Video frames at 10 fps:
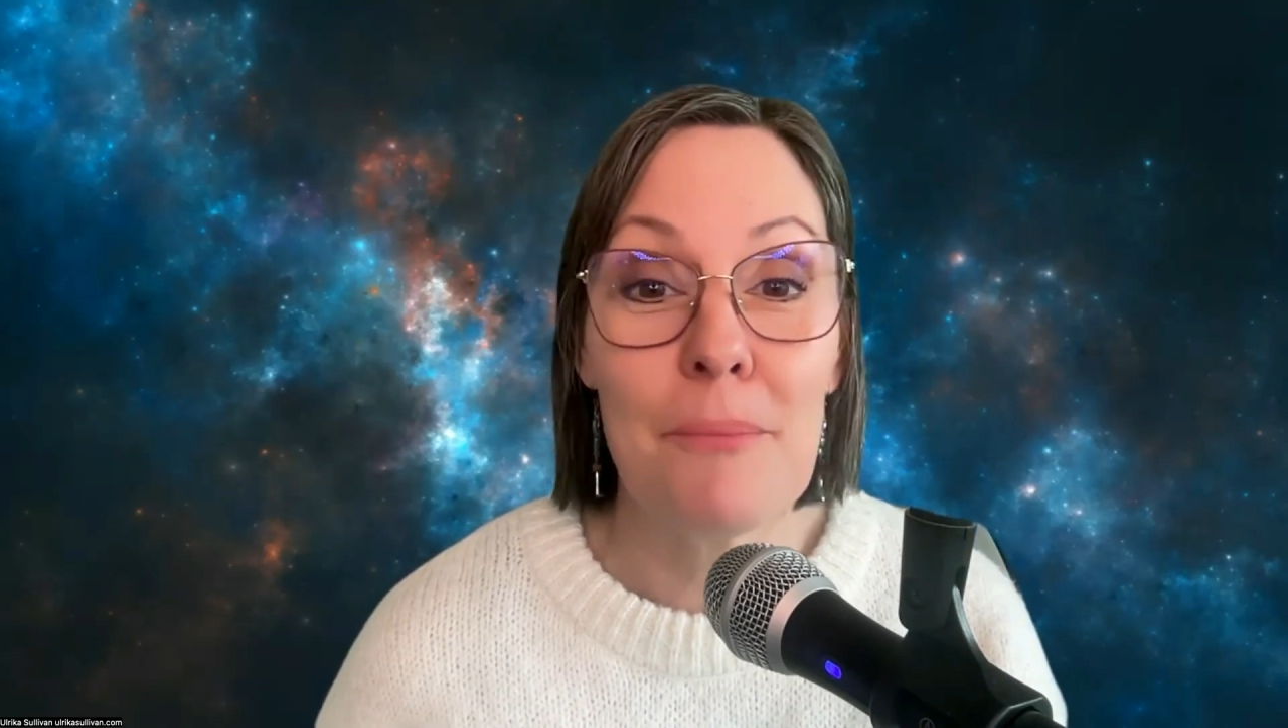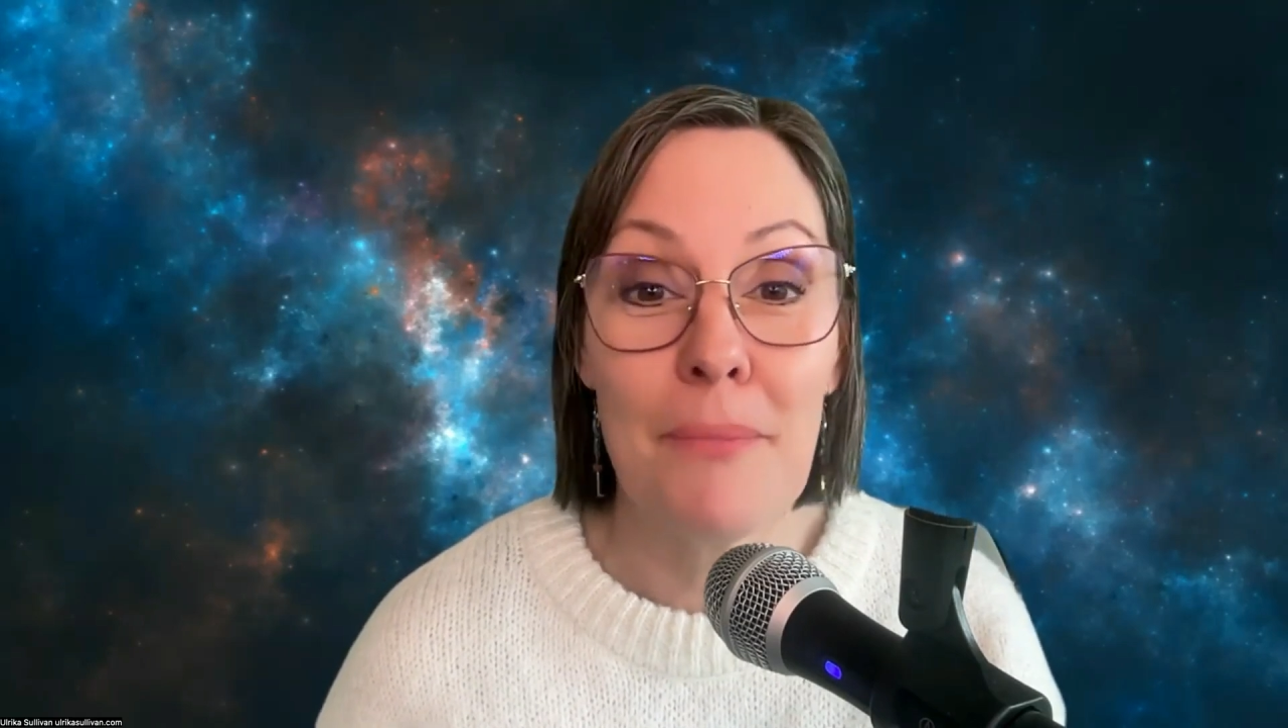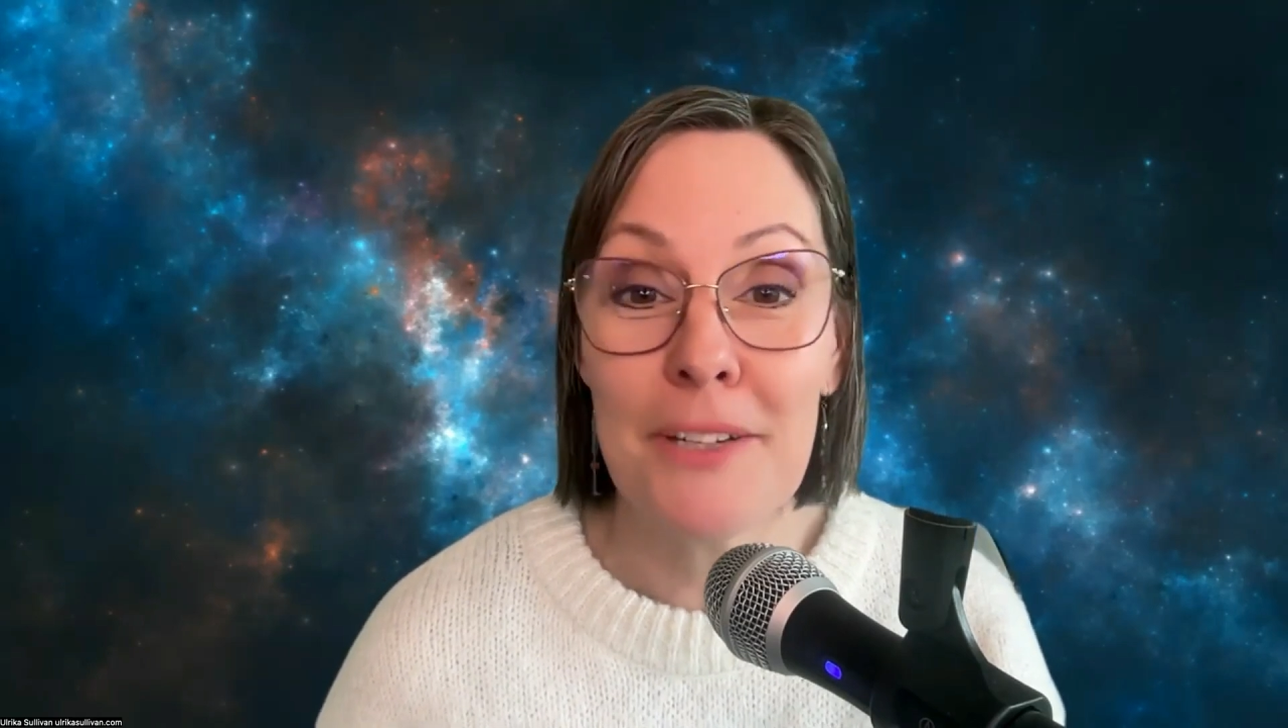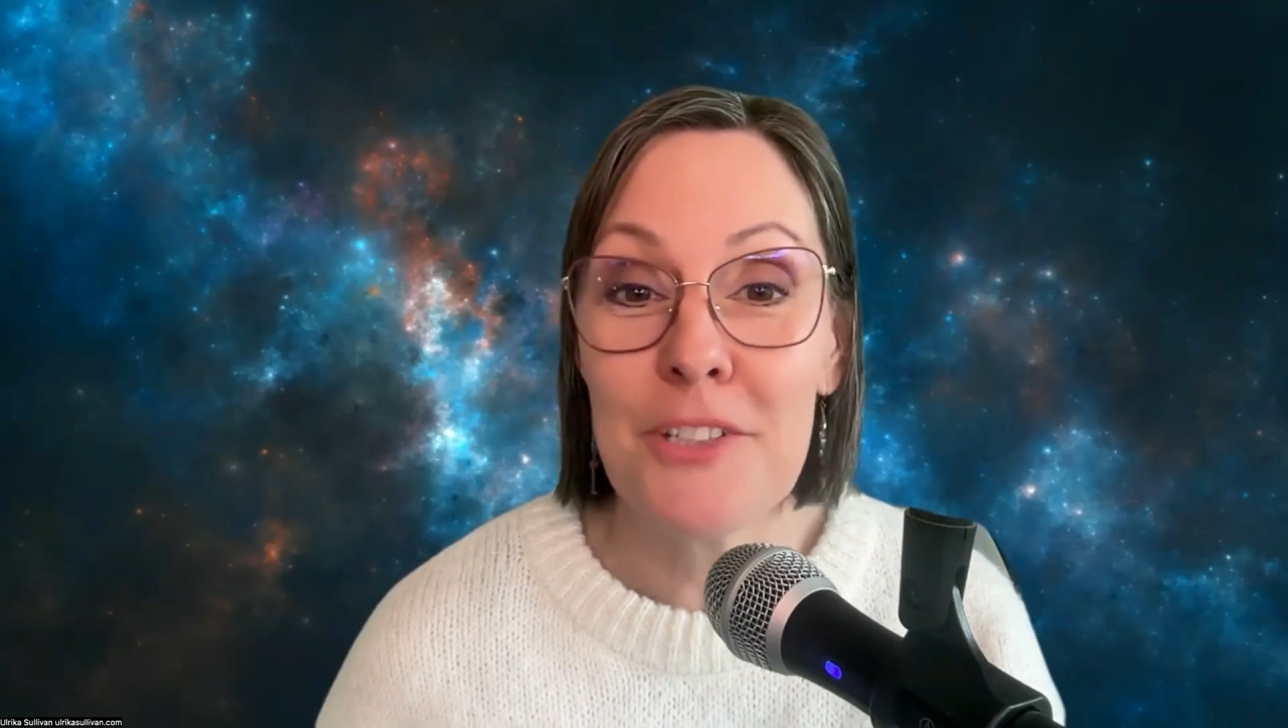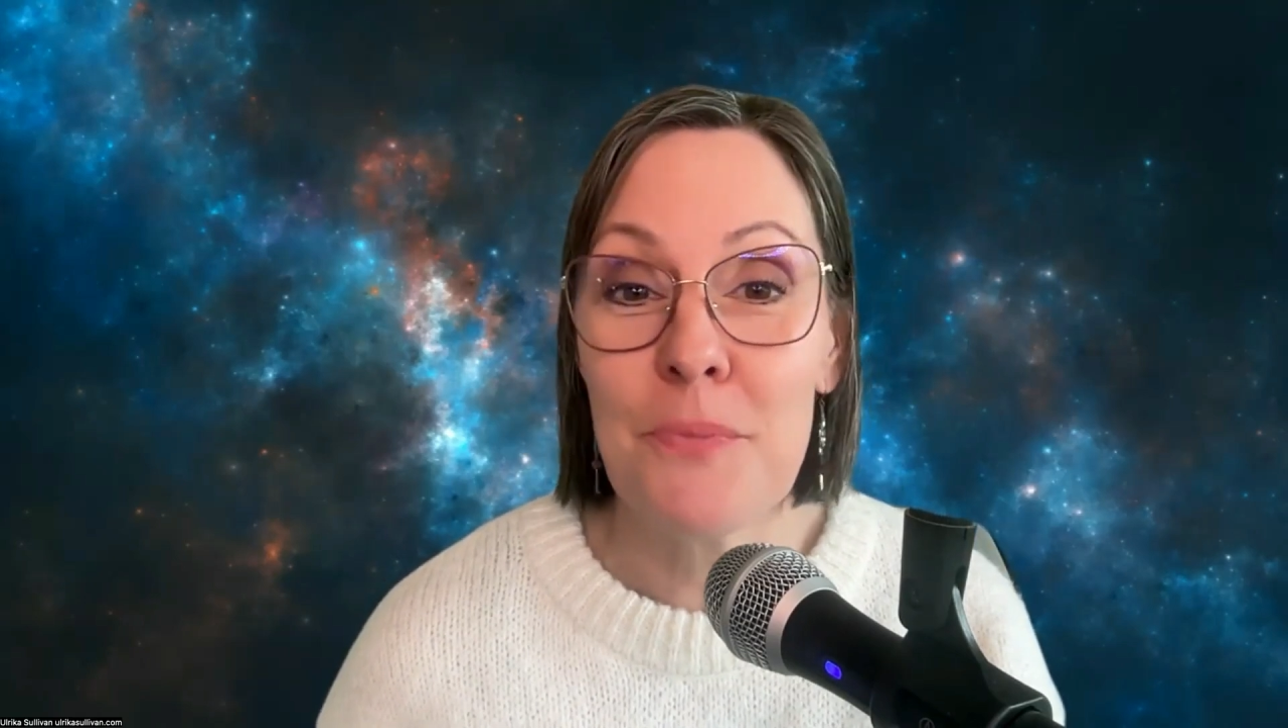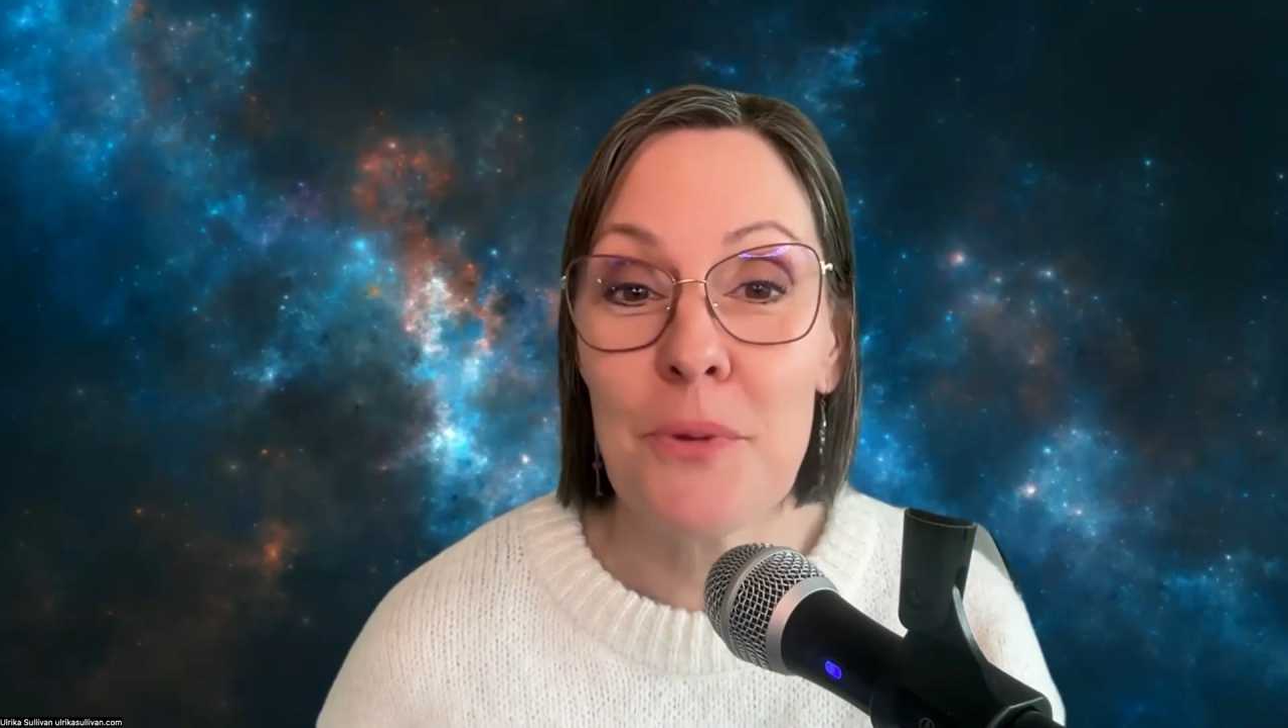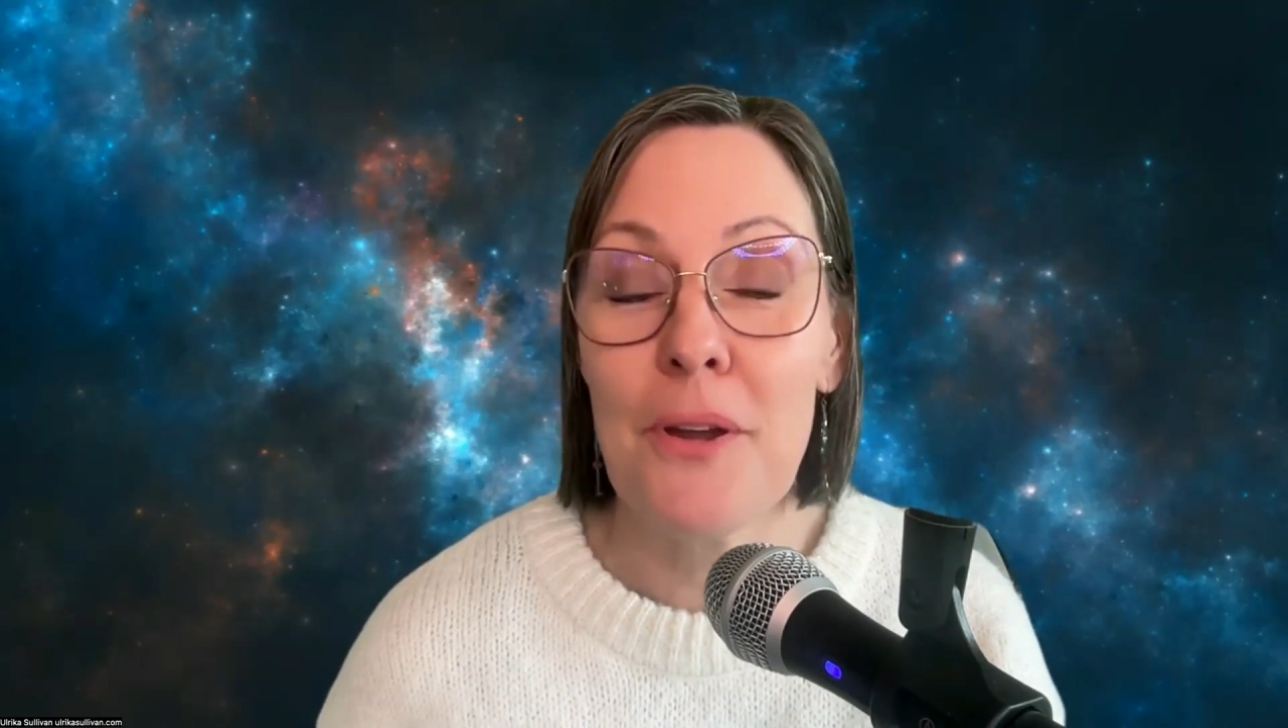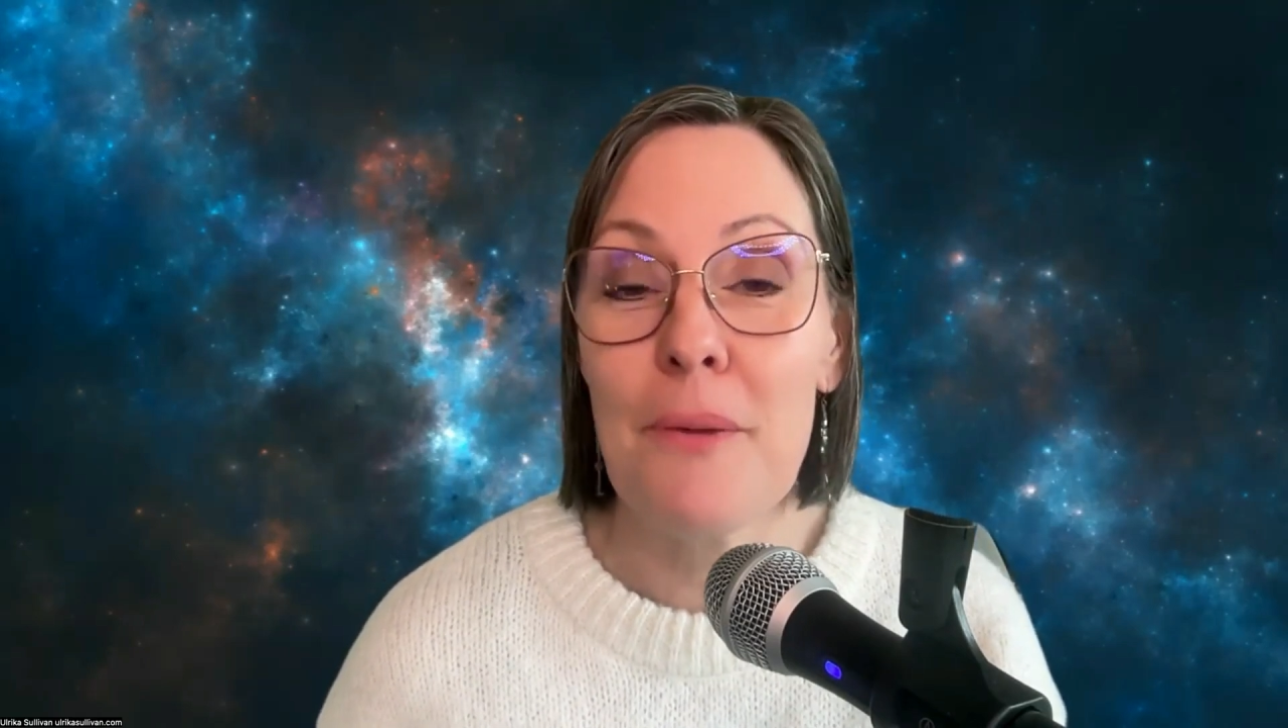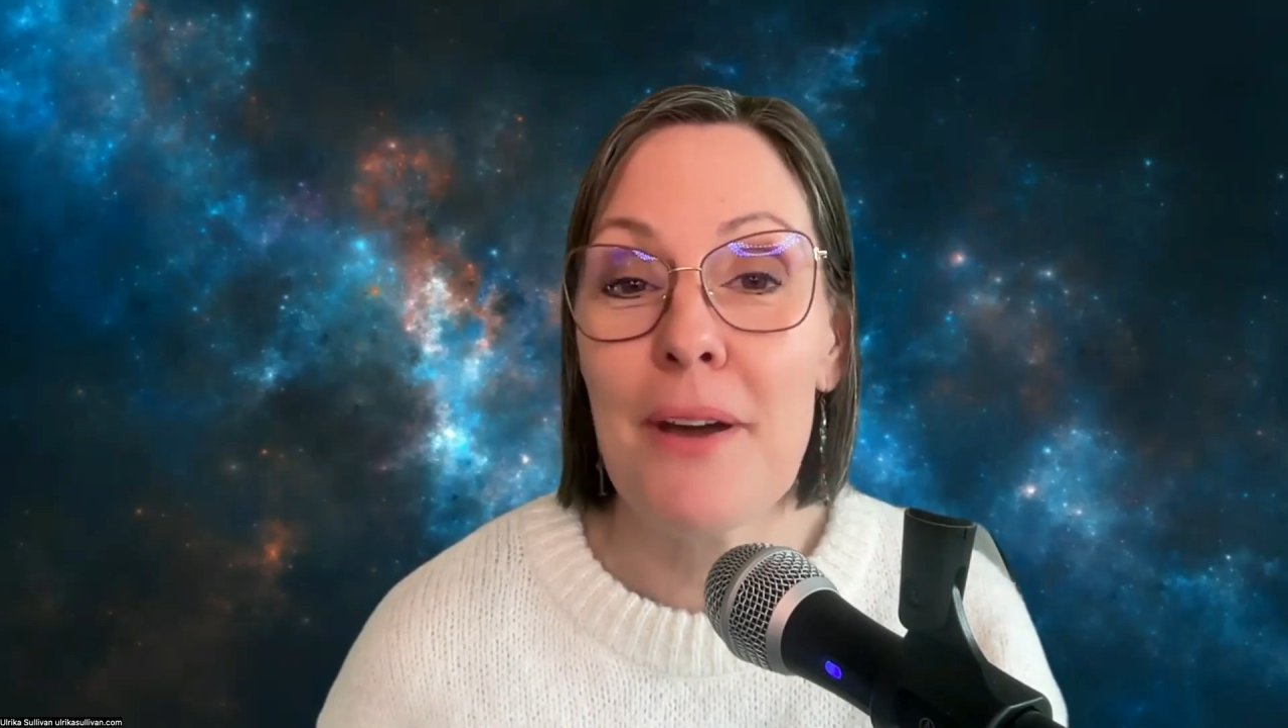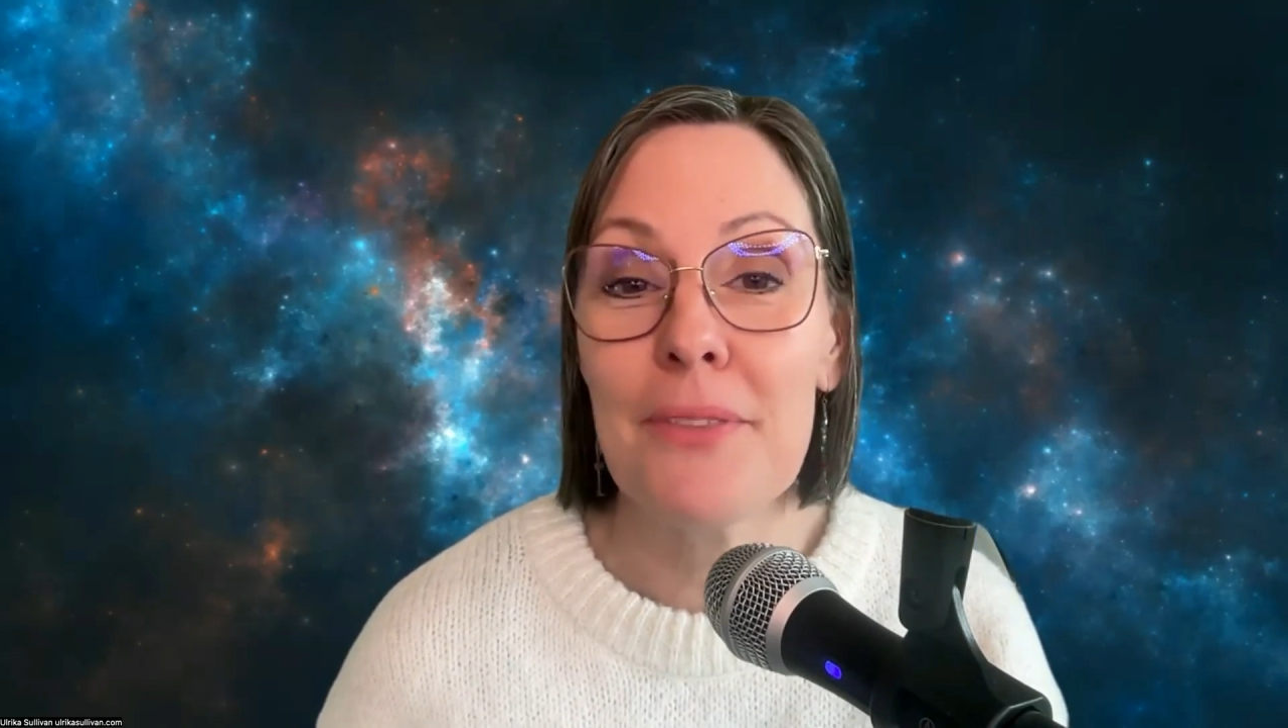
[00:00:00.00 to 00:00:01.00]
much more
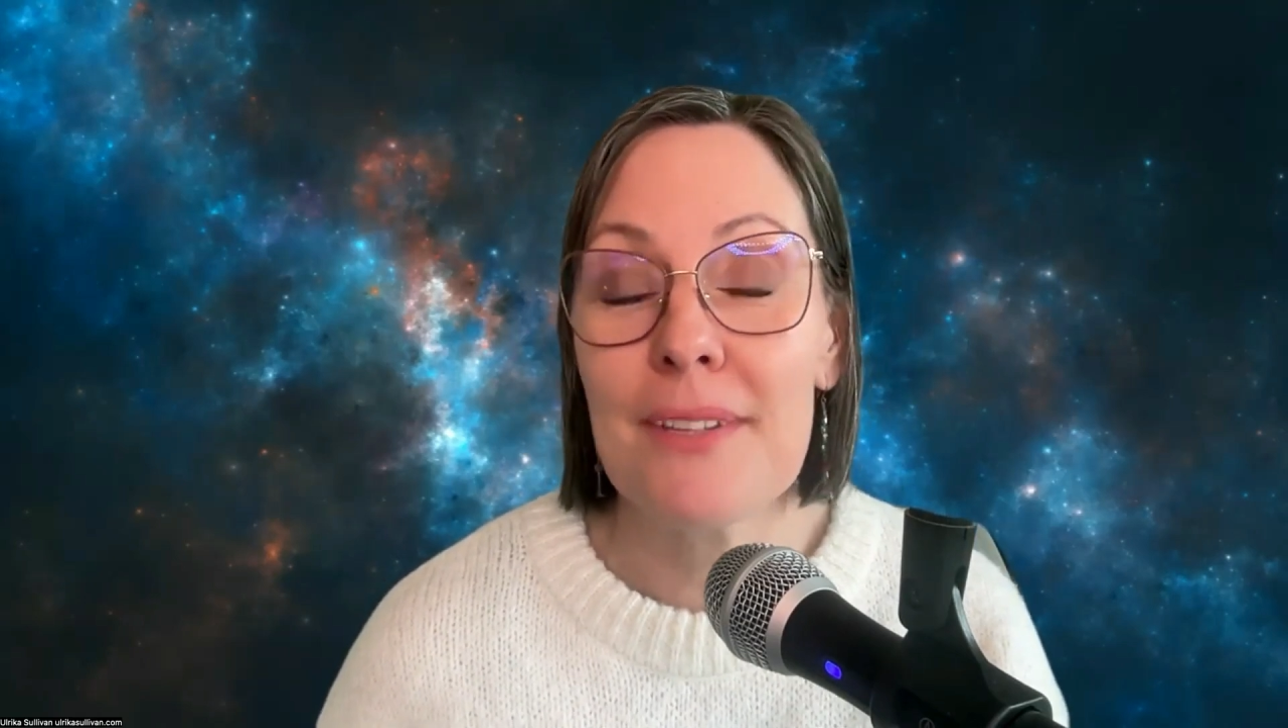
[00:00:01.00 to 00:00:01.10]
about